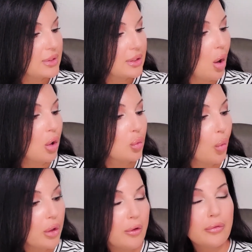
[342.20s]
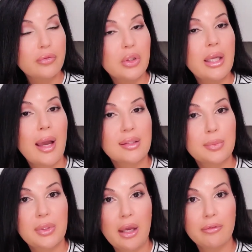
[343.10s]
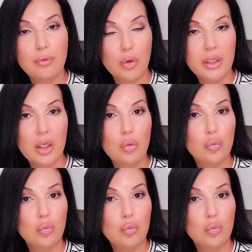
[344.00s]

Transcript: is called Oil-Free SPF 40.